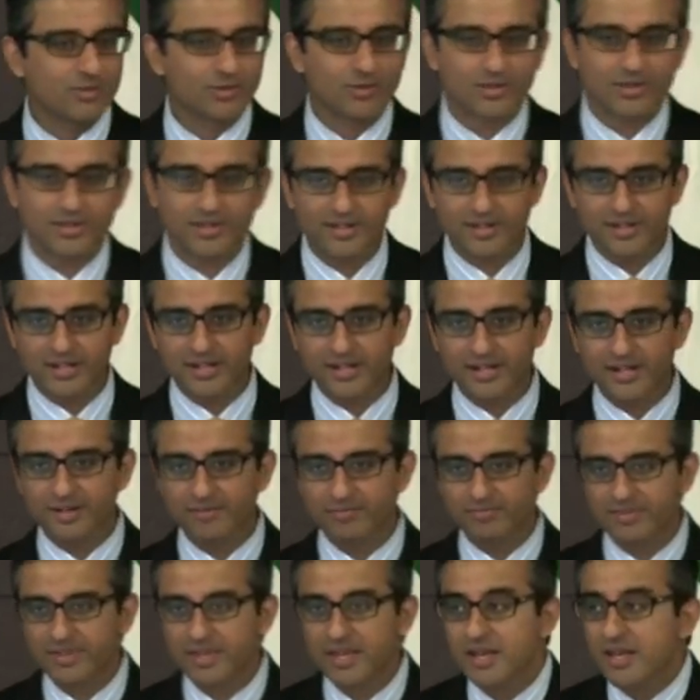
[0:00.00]
Or
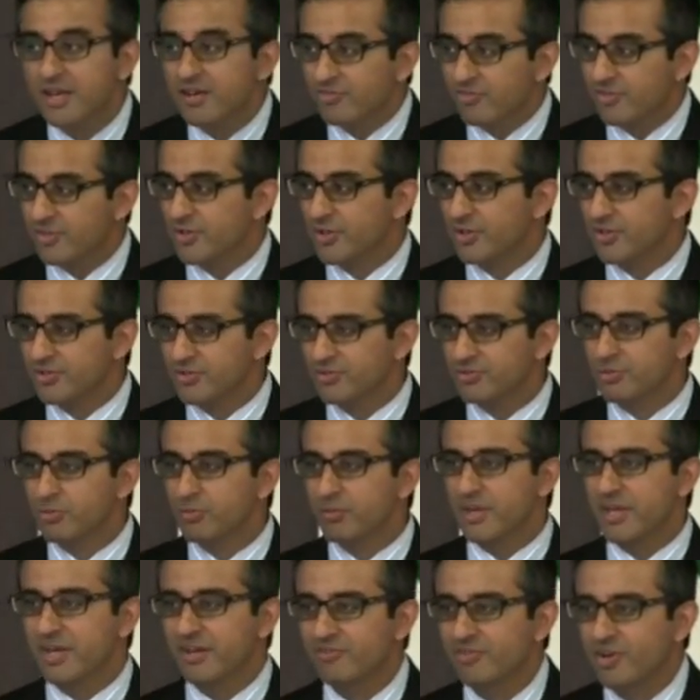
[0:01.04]
um, for those who
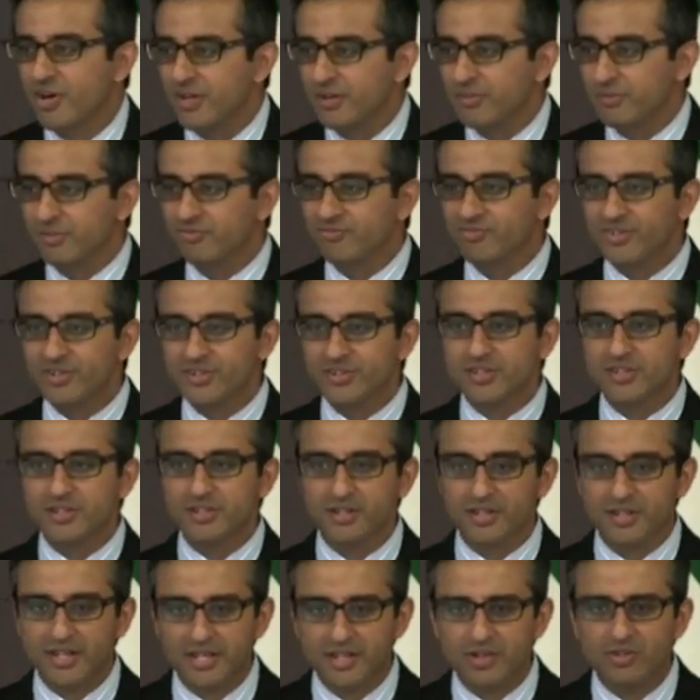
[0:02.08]
may have gone a bit further,
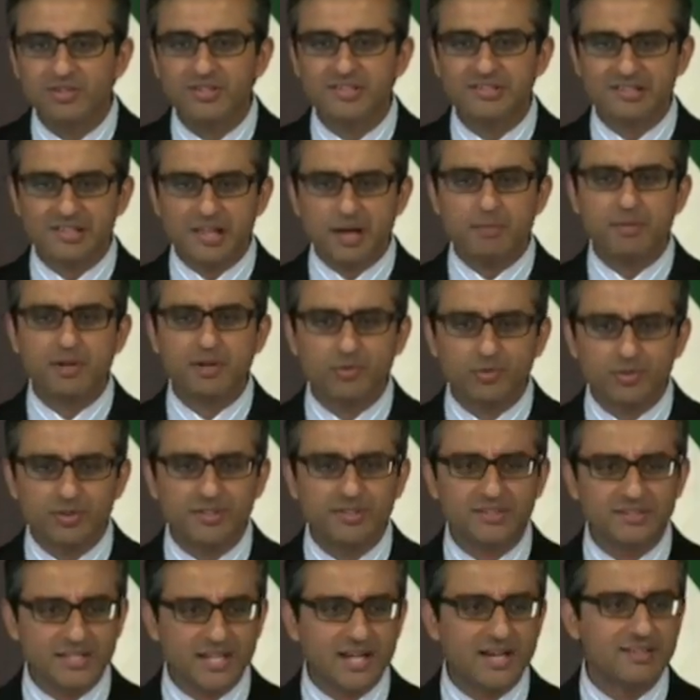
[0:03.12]
they're like, oh, the Islamic
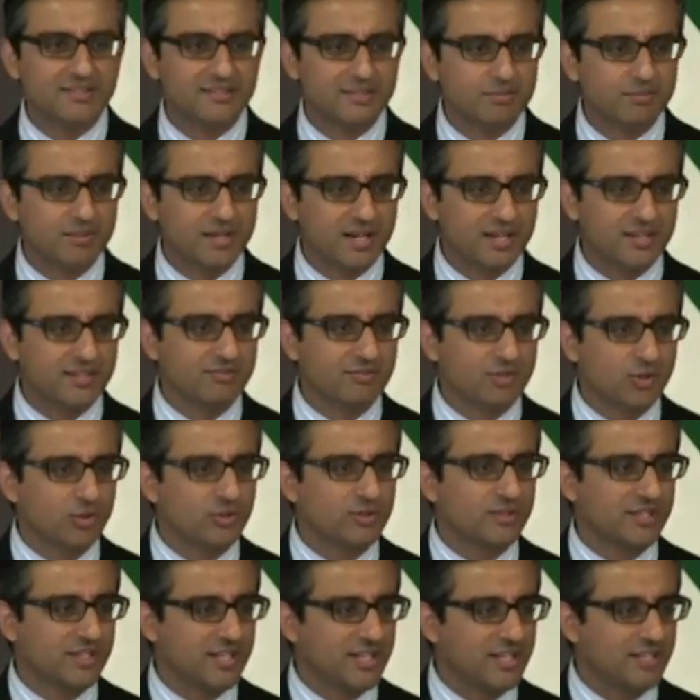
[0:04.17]
world, yeah, some kind of
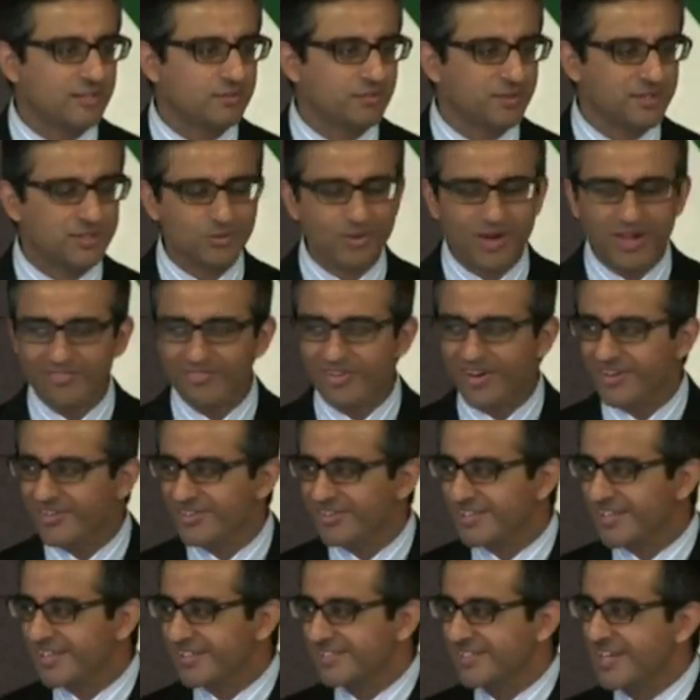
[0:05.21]
golden age, but
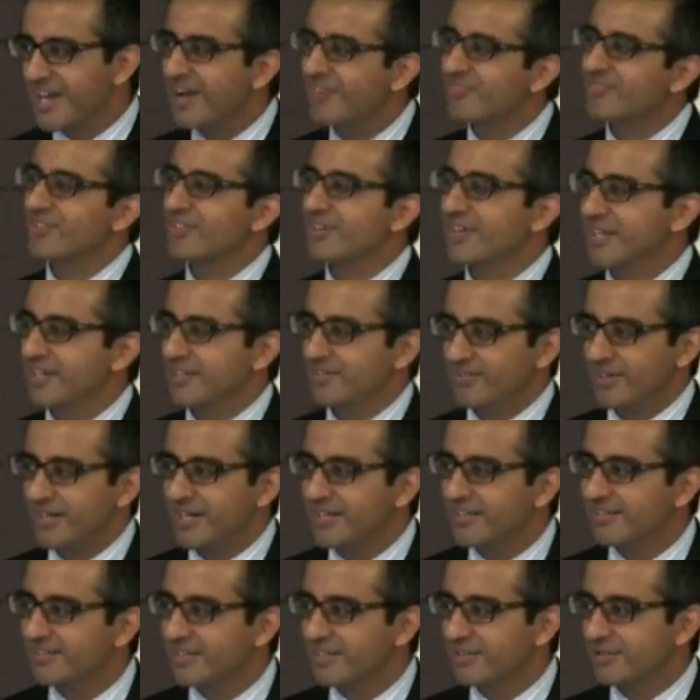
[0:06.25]
1200, that's after it,
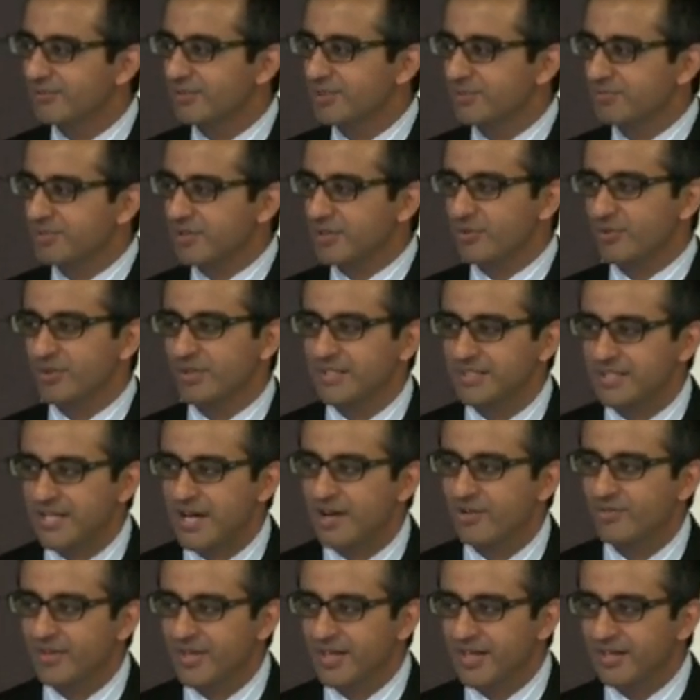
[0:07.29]
right? Things must be going
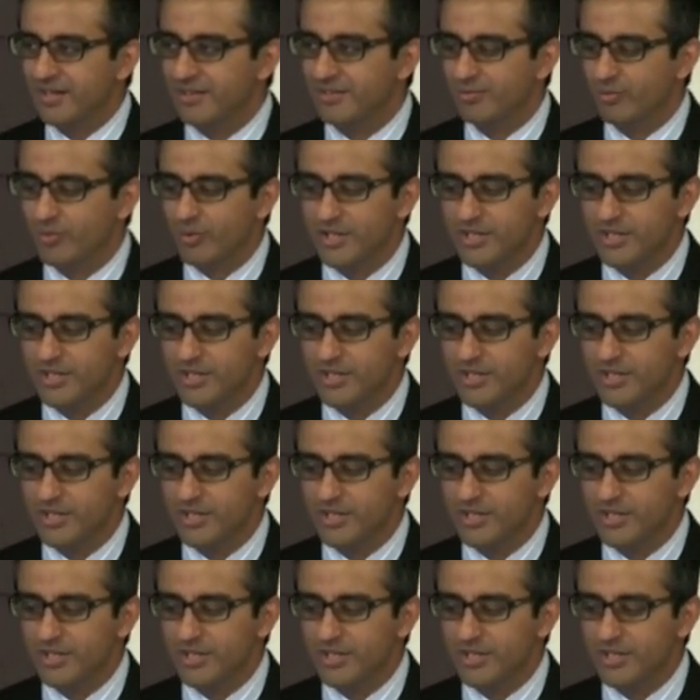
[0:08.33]
downhill.